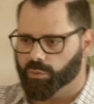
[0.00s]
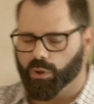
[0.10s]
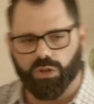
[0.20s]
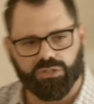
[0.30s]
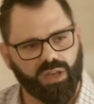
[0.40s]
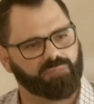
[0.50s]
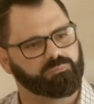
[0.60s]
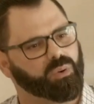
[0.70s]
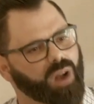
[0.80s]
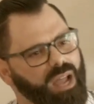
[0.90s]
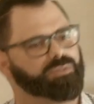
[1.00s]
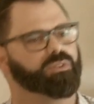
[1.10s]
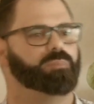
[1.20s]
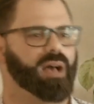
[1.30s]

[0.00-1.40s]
then we also have prideful